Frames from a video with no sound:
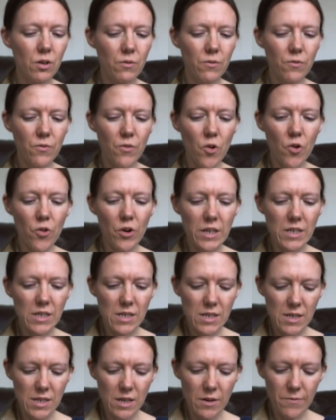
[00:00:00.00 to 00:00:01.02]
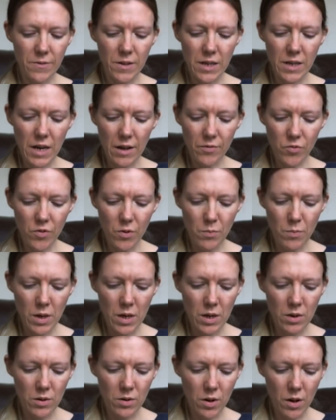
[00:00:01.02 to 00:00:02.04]
for it to see if they had them
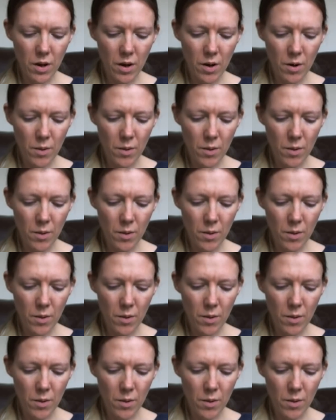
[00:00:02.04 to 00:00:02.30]
in